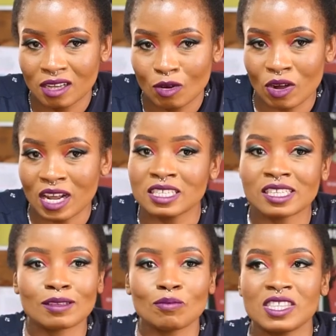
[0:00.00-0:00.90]
Will I
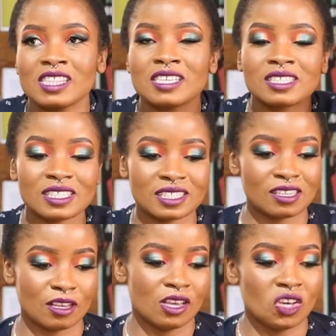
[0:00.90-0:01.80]
just be this
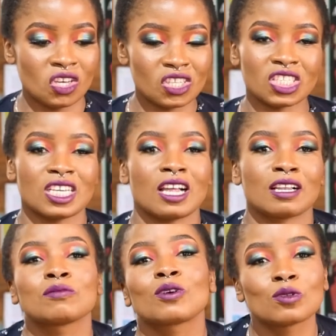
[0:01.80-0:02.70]
shell?
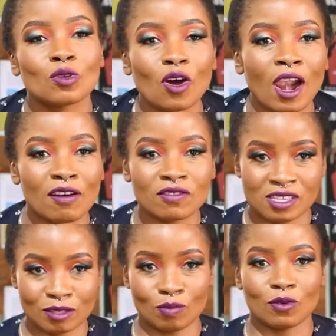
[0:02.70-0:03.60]
Because we all have
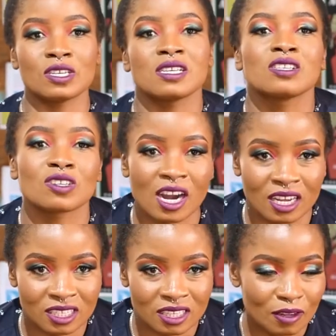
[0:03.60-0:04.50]
these bodies,
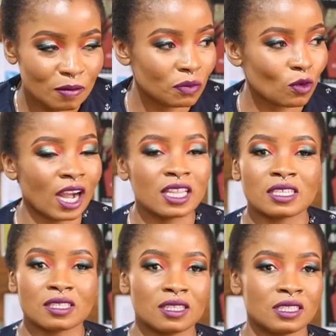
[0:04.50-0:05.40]
right? Let us
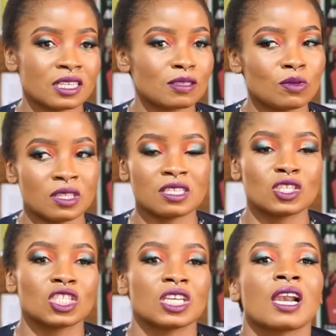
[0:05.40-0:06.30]
just be this
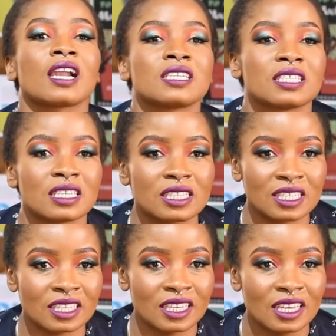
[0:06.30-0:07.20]
shell at
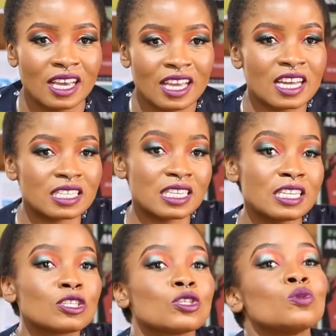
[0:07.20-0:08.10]
60 that
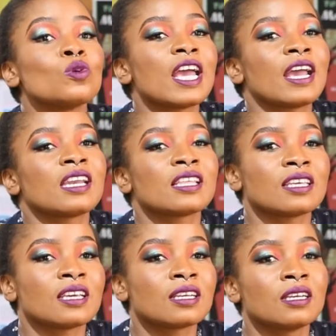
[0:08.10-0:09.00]
didn't do
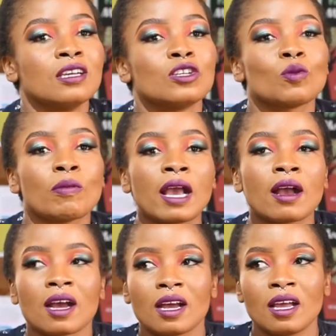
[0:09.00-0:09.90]
anything to make
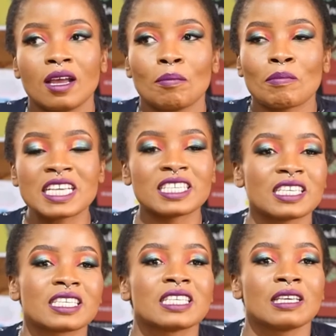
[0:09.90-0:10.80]
my
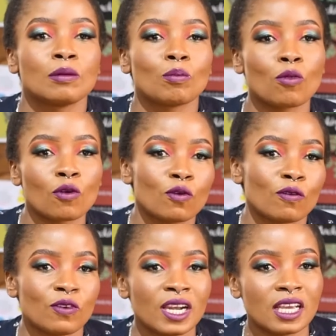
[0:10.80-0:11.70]
60 more
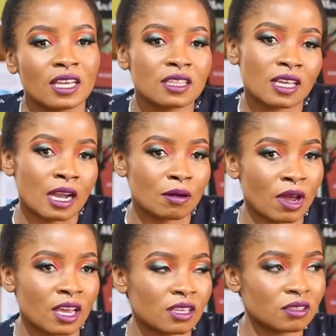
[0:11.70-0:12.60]
fulfilling than
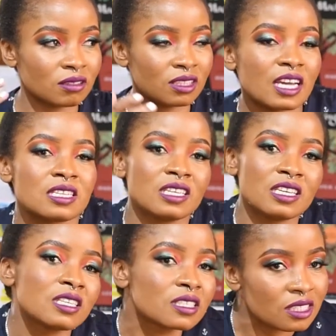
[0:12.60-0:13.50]
my 30
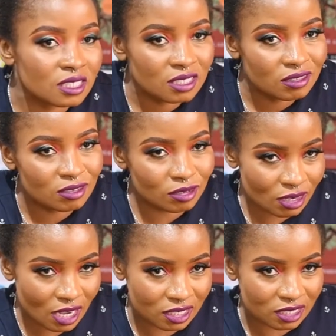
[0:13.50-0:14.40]
is. You
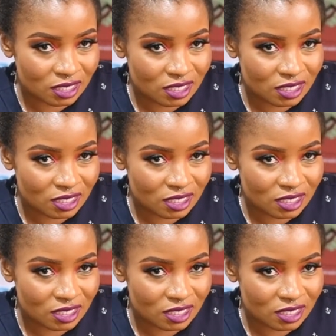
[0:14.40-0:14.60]
get?